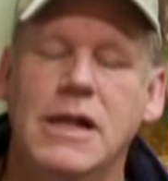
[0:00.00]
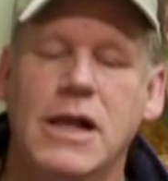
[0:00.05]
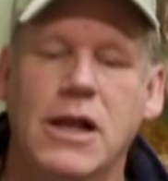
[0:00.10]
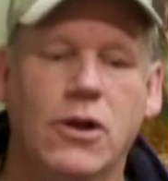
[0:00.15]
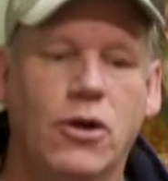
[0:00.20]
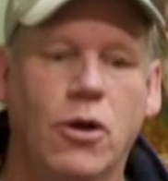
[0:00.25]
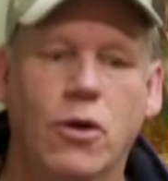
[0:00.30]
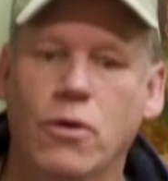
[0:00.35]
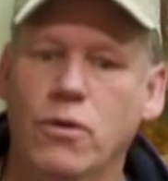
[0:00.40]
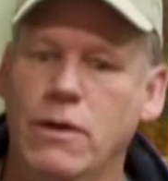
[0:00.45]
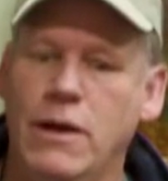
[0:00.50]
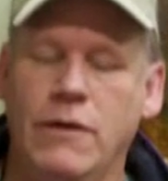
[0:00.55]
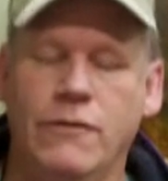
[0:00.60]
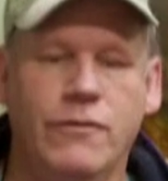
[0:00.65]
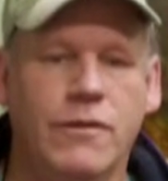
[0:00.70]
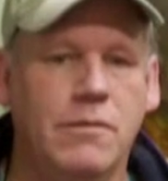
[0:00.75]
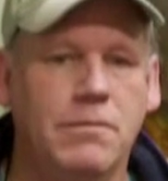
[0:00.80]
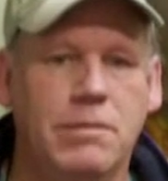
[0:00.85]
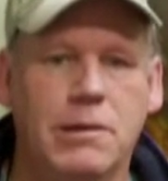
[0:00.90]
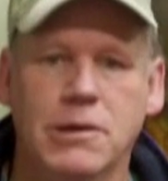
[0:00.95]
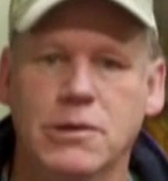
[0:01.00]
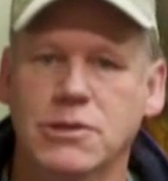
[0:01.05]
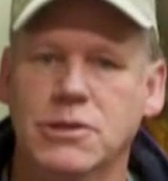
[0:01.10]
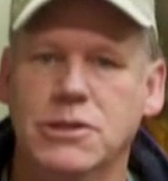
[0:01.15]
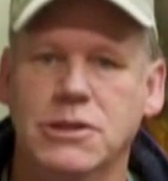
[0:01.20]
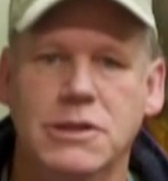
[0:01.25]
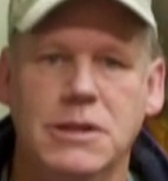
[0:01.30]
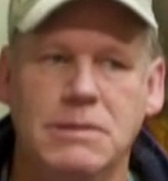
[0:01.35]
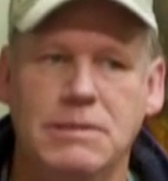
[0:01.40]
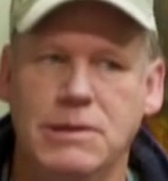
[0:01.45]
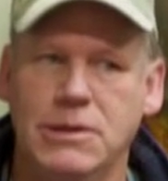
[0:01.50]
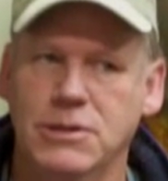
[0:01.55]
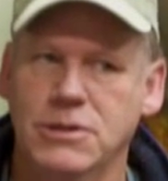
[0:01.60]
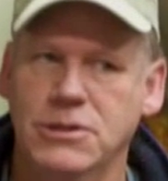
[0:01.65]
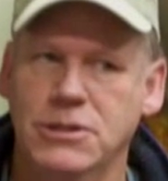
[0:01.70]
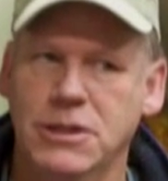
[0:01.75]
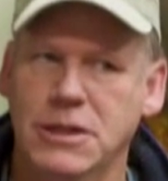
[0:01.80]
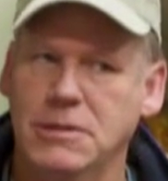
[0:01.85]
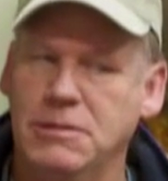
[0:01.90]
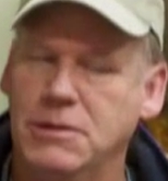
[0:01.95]
They go around from person to
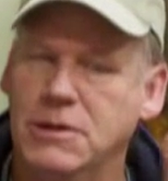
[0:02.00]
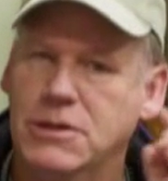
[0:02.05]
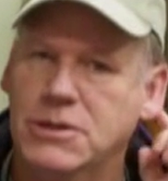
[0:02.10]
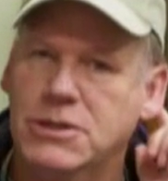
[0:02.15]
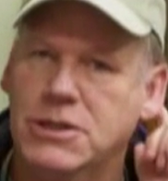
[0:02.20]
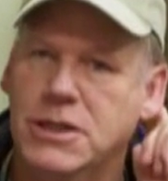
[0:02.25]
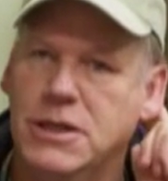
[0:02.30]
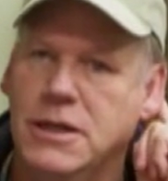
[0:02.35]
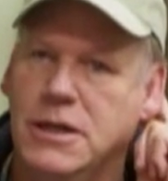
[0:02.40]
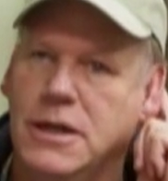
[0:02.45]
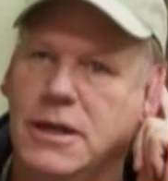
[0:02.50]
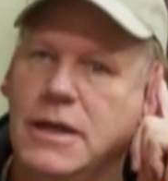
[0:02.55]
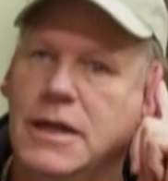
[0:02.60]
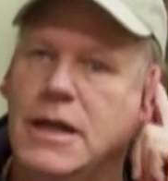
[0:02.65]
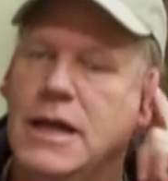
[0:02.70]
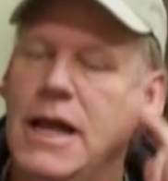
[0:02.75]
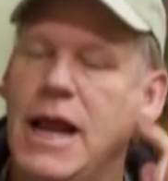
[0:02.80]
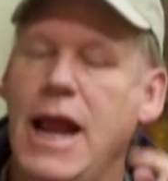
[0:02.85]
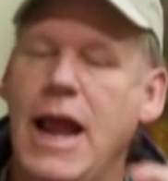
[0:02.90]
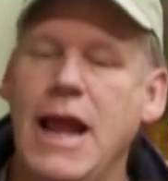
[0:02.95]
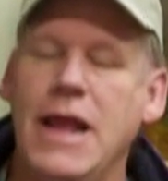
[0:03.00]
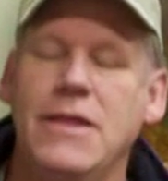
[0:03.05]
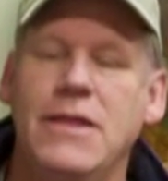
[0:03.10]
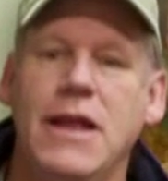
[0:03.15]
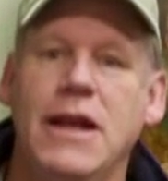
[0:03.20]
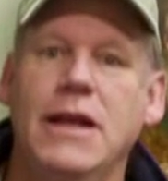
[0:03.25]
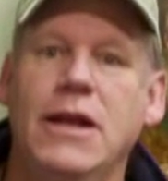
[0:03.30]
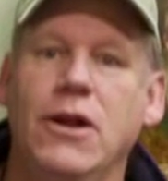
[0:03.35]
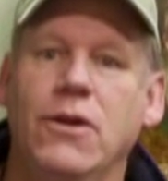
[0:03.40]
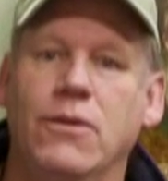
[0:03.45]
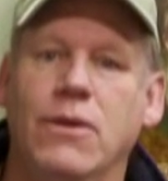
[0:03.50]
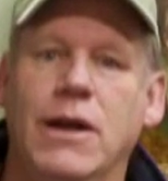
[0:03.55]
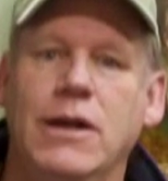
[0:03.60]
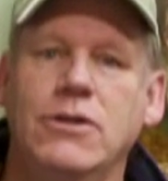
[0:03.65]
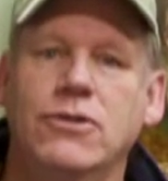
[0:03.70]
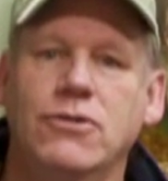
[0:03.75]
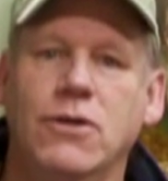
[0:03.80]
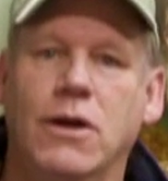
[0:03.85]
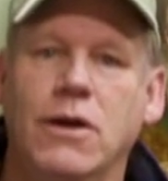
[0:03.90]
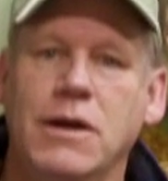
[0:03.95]
person to person and they
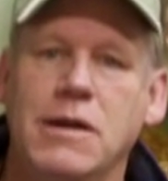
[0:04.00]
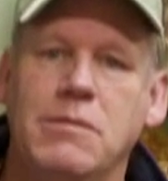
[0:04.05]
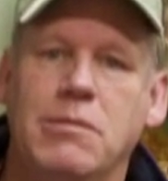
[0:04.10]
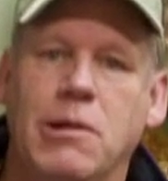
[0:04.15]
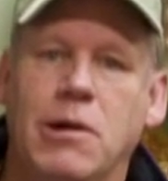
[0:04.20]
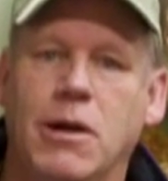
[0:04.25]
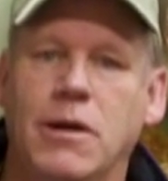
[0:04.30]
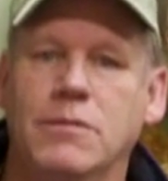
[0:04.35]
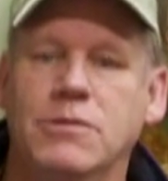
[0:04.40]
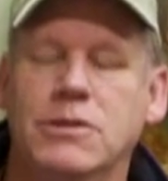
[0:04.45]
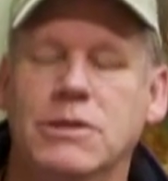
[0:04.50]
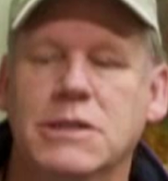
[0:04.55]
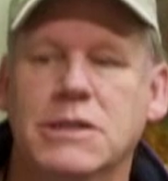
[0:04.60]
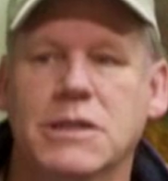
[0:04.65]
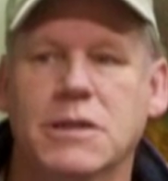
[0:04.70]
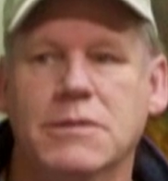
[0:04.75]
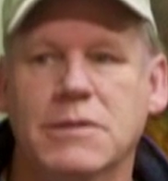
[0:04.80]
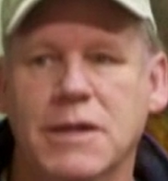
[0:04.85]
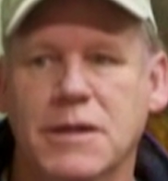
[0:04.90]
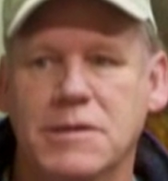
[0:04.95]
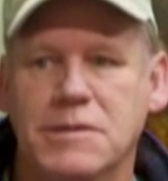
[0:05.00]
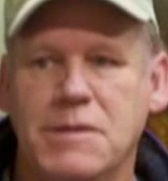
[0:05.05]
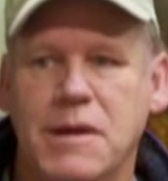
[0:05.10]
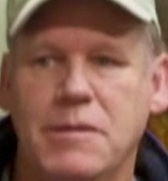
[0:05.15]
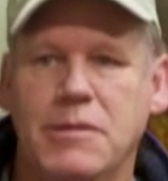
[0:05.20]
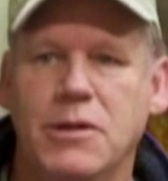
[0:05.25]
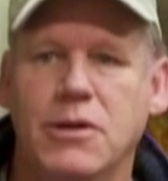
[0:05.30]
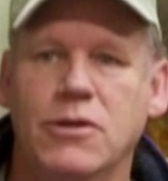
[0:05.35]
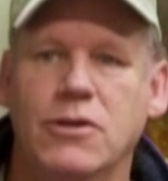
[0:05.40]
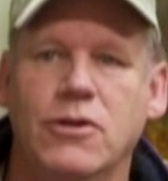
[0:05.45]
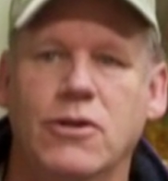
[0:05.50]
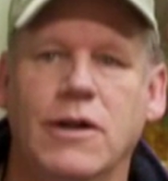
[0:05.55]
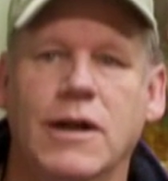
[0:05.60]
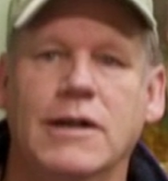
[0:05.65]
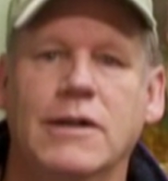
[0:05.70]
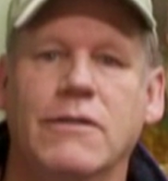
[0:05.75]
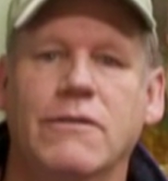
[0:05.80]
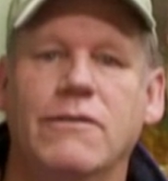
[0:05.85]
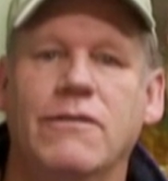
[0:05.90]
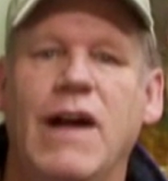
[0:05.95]
correct drawing problems. And sometimes maybe they'll
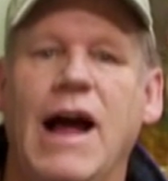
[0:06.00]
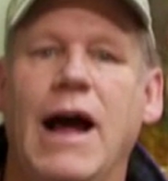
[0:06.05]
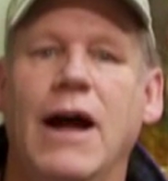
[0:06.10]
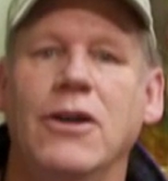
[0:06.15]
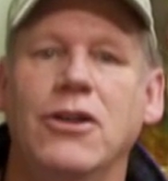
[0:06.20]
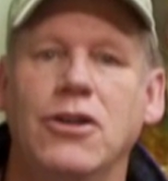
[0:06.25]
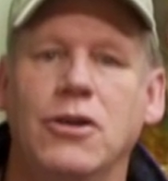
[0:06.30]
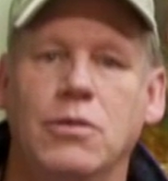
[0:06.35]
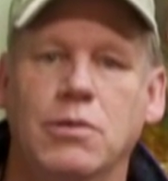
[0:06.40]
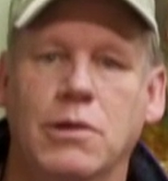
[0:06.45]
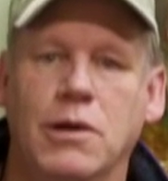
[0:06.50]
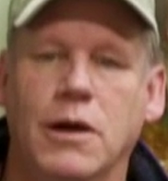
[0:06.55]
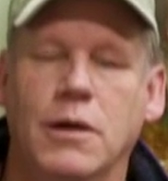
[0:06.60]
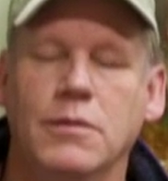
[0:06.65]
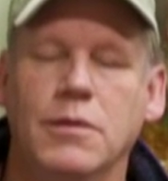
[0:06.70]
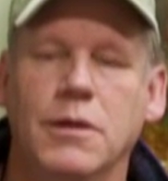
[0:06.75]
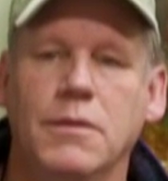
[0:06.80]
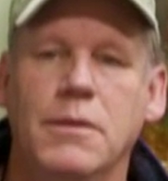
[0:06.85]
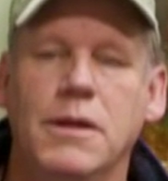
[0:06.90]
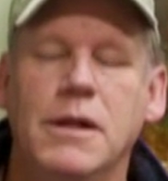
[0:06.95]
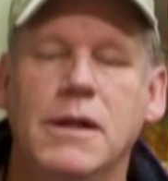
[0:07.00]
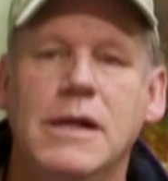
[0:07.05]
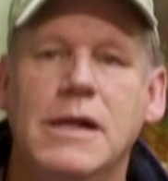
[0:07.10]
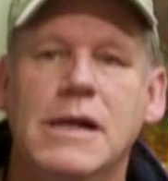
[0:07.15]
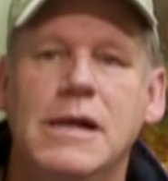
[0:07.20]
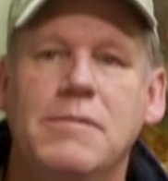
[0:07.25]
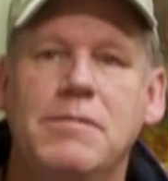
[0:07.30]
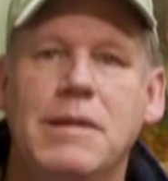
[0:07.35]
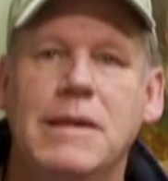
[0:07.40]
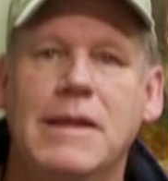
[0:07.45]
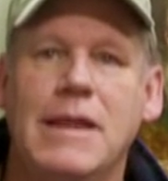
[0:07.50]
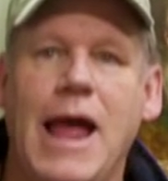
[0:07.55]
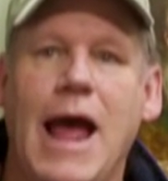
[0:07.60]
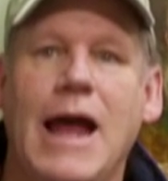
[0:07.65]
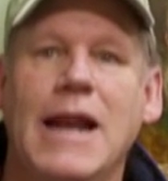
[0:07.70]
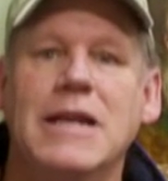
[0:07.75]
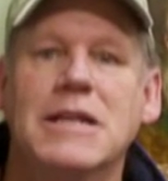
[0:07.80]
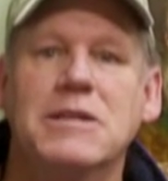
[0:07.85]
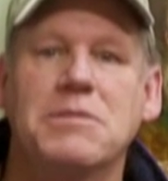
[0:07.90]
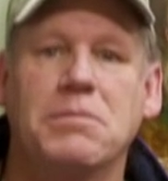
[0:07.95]
correct a value problem. But
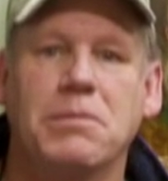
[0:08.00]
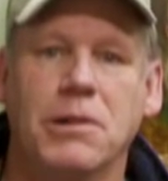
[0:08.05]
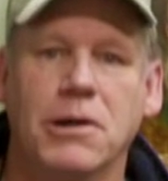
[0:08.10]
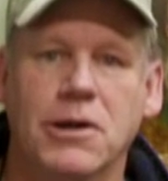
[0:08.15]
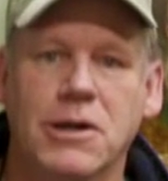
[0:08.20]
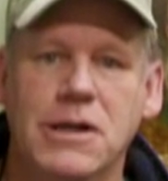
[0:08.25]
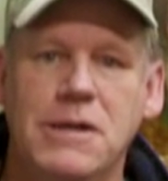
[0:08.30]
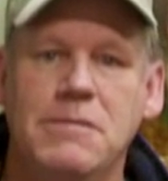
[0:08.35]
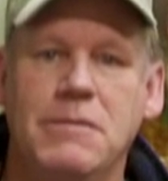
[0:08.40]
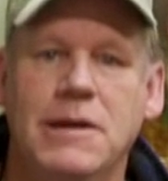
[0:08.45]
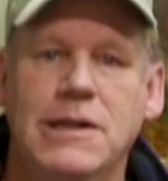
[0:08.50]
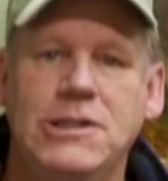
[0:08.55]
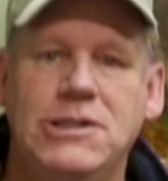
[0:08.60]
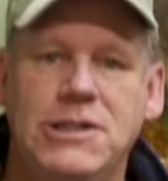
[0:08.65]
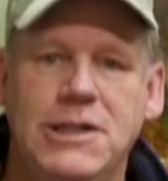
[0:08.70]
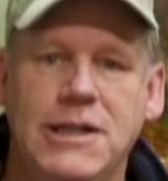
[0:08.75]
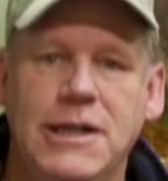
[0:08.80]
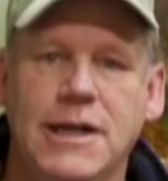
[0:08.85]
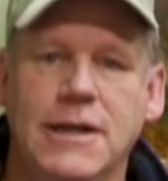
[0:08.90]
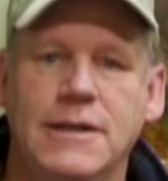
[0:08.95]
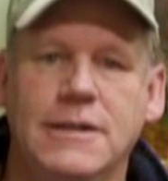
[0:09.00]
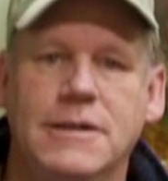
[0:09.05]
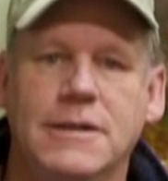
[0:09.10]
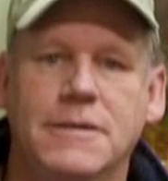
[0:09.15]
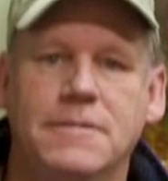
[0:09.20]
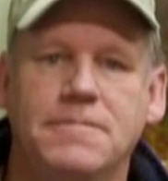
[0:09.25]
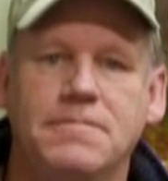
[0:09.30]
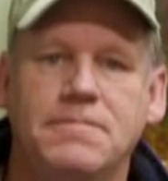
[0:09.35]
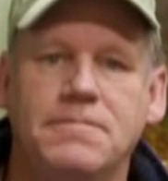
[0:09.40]
that is pretty much it.